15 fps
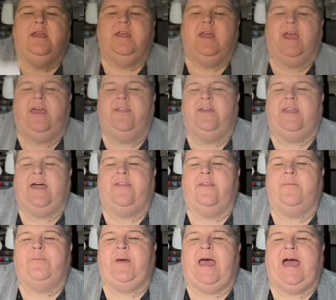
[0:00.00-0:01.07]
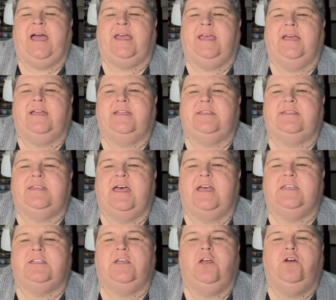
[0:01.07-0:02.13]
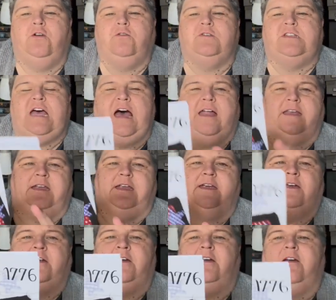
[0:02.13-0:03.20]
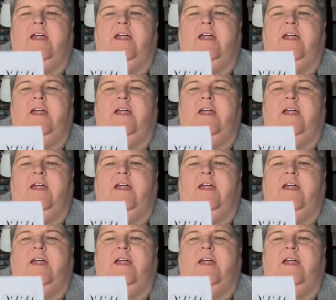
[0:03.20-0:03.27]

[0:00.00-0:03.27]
And then on the back, it says who's on here